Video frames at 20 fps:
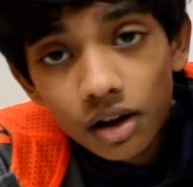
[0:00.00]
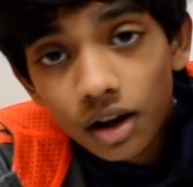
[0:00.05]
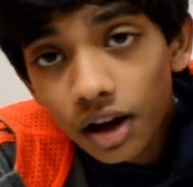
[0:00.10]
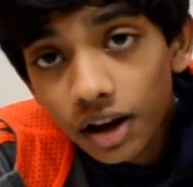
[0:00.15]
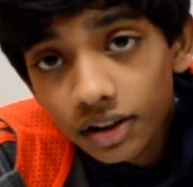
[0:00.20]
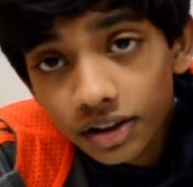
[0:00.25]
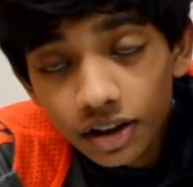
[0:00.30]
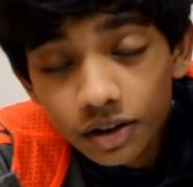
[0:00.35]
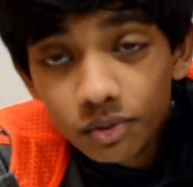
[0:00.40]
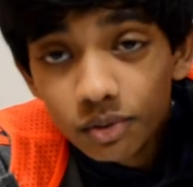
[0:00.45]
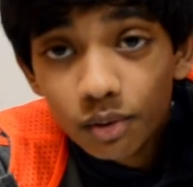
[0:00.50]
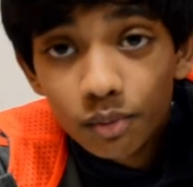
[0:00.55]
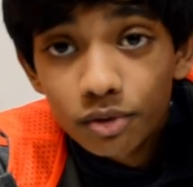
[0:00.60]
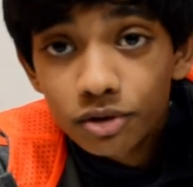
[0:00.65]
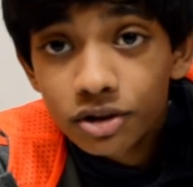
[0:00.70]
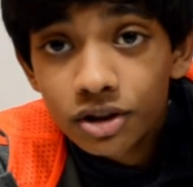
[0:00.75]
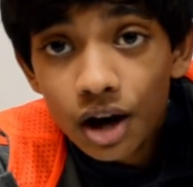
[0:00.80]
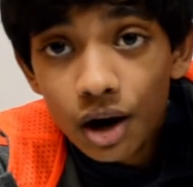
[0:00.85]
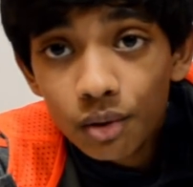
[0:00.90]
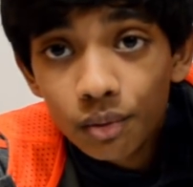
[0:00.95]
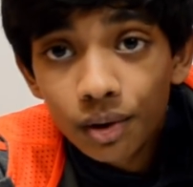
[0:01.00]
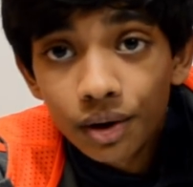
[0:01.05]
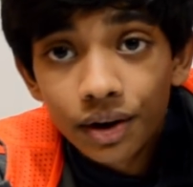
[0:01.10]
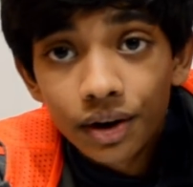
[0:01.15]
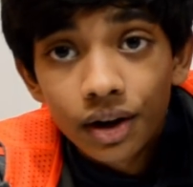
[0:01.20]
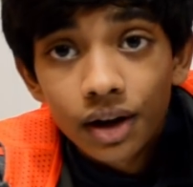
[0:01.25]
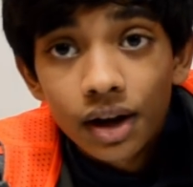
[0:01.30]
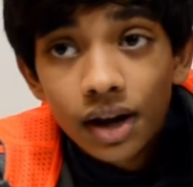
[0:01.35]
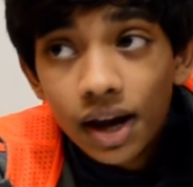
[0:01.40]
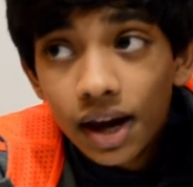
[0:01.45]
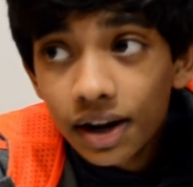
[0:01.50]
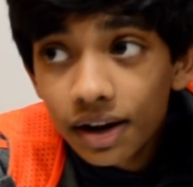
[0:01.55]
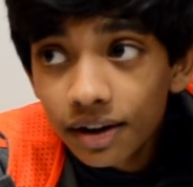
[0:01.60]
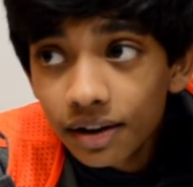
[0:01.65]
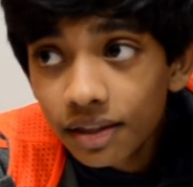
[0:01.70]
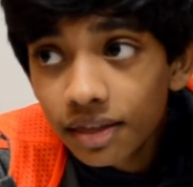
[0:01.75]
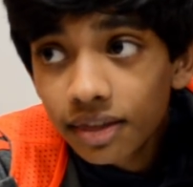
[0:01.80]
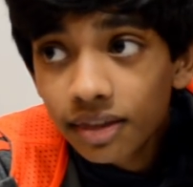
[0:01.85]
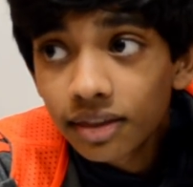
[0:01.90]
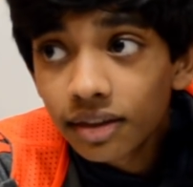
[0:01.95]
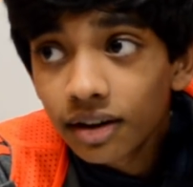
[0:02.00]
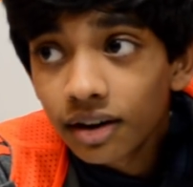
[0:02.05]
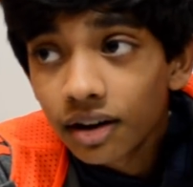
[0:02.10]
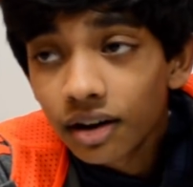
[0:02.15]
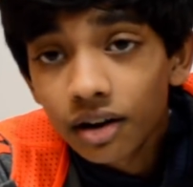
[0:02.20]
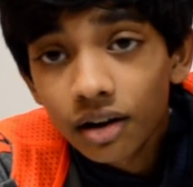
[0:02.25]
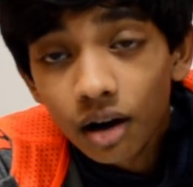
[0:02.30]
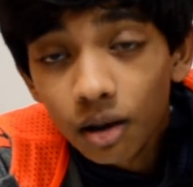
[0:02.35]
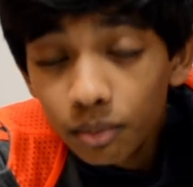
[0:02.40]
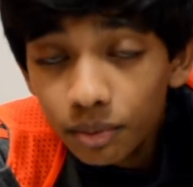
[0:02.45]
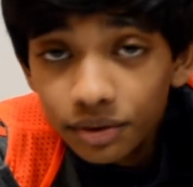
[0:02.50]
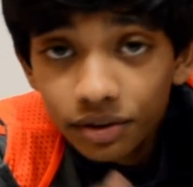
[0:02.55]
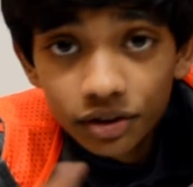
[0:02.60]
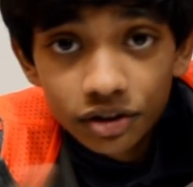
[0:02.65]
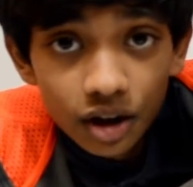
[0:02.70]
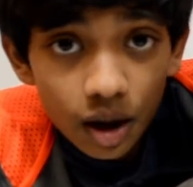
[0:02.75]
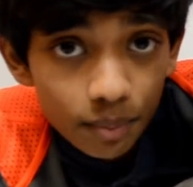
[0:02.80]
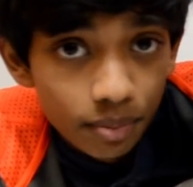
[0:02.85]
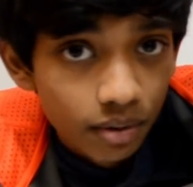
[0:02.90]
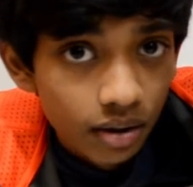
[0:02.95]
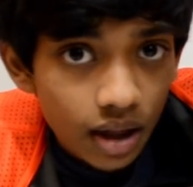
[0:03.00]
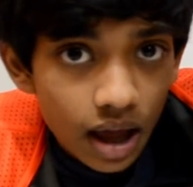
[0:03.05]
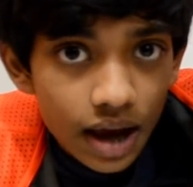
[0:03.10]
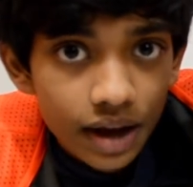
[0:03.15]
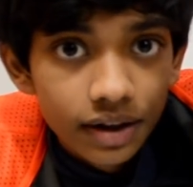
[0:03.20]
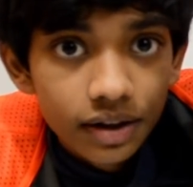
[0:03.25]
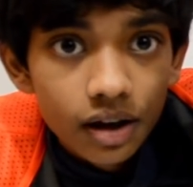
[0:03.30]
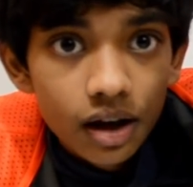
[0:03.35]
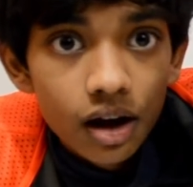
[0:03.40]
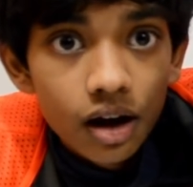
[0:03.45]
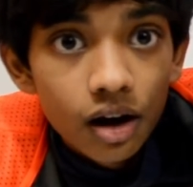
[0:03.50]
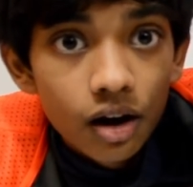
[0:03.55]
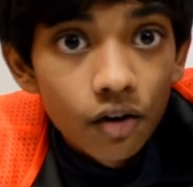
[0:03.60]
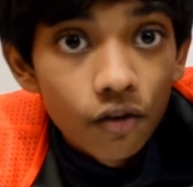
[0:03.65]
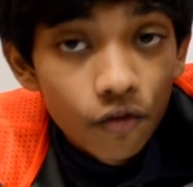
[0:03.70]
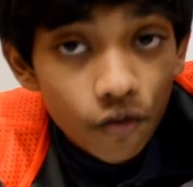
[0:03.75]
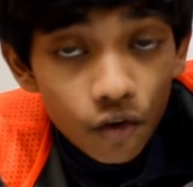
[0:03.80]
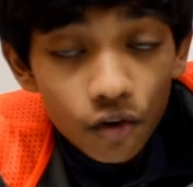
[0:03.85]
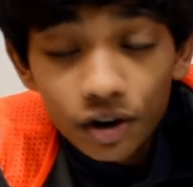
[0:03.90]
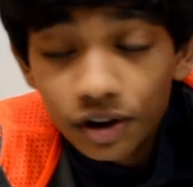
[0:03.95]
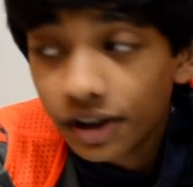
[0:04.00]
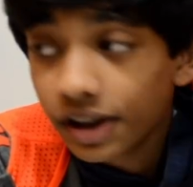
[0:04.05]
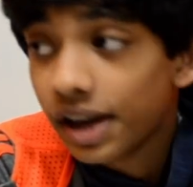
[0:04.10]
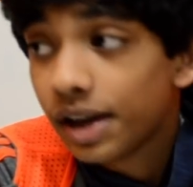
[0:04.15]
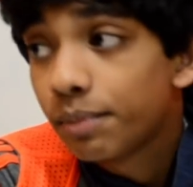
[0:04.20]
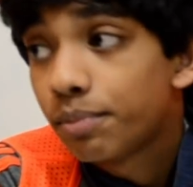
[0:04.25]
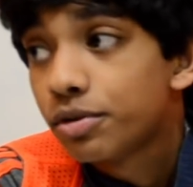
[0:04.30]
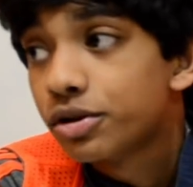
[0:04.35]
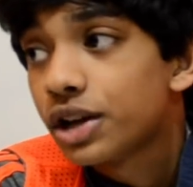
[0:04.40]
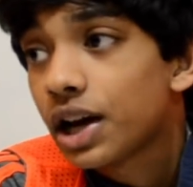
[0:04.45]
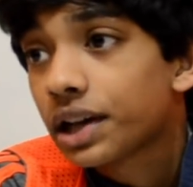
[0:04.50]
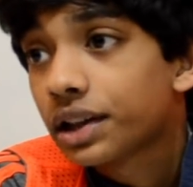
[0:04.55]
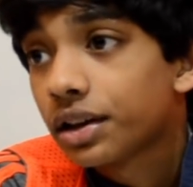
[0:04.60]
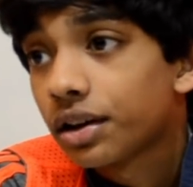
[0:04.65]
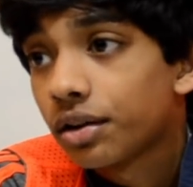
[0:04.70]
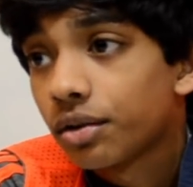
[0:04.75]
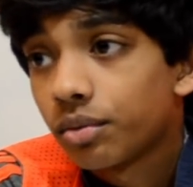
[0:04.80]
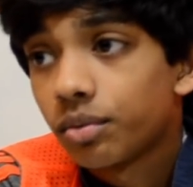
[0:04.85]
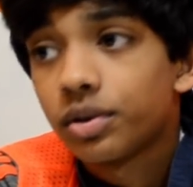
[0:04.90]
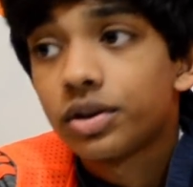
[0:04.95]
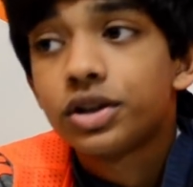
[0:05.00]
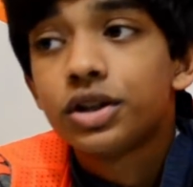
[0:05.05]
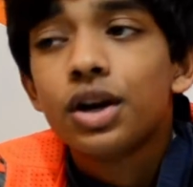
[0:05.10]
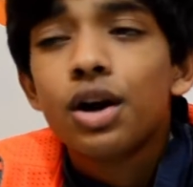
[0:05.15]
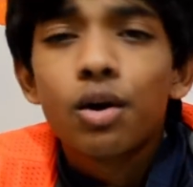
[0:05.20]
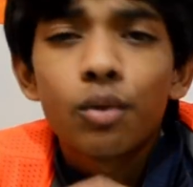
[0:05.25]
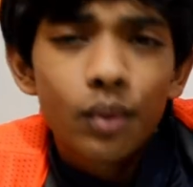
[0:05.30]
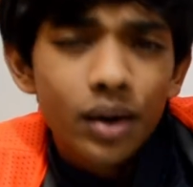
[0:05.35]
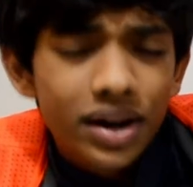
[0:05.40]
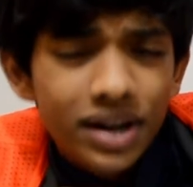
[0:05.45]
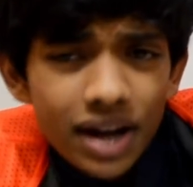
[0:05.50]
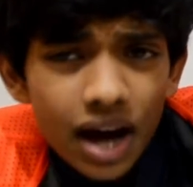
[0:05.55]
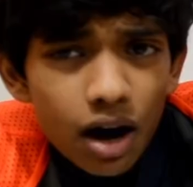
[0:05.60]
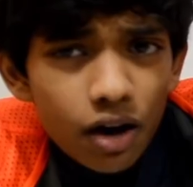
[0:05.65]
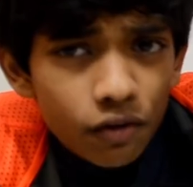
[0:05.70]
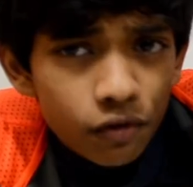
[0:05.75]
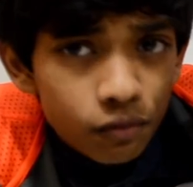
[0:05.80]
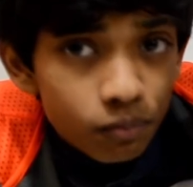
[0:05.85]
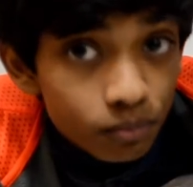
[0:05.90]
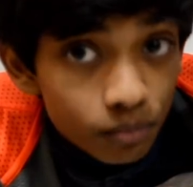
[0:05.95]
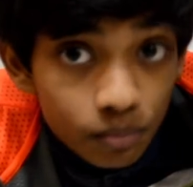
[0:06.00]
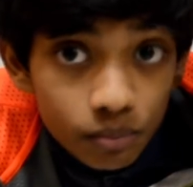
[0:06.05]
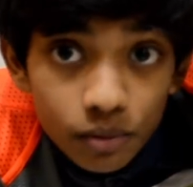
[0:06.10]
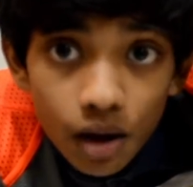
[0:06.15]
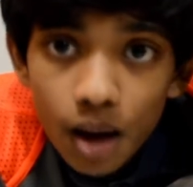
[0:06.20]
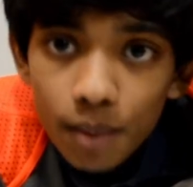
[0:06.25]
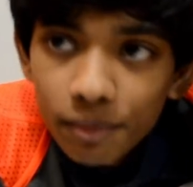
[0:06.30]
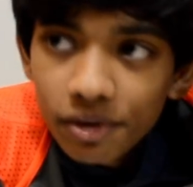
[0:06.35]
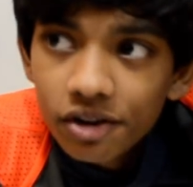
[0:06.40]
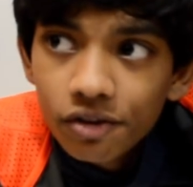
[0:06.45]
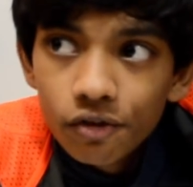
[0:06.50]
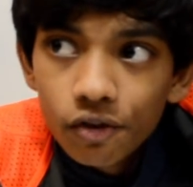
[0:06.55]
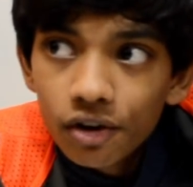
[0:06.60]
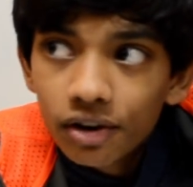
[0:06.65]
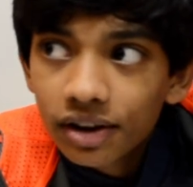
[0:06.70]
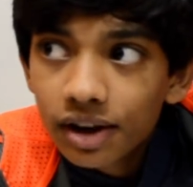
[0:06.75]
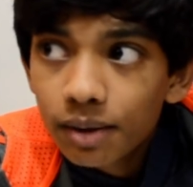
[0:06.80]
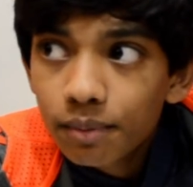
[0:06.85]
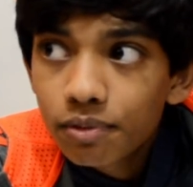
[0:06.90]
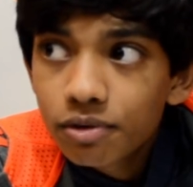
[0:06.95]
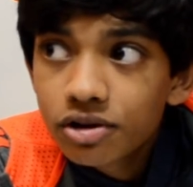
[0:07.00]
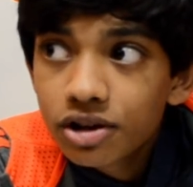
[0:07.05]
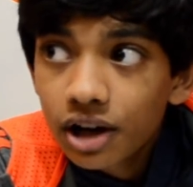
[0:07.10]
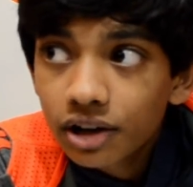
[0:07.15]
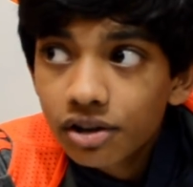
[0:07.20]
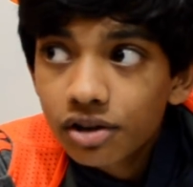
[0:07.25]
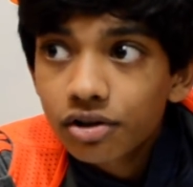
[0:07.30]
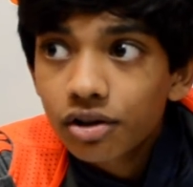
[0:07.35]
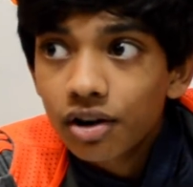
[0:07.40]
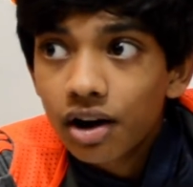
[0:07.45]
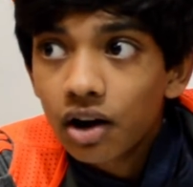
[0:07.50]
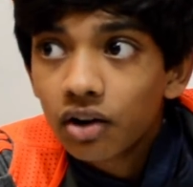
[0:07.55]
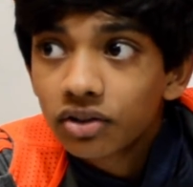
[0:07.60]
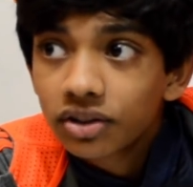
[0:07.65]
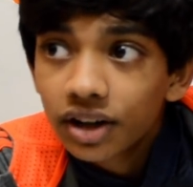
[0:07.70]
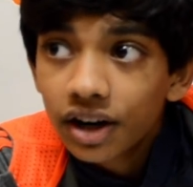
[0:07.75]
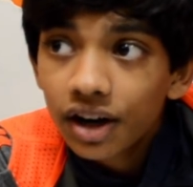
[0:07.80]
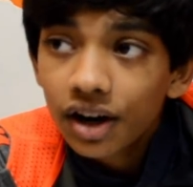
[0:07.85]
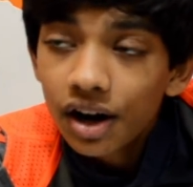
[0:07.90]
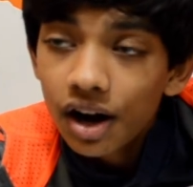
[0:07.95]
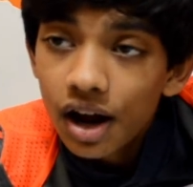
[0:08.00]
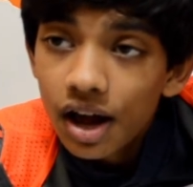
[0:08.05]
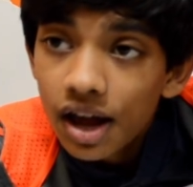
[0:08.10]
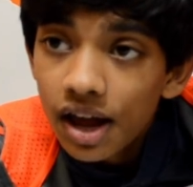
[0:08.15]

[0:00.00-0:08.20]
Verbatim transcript: And guess what? We just got one. And it's their almost their top line 4K projector, which right now not many 4K projectors are out there.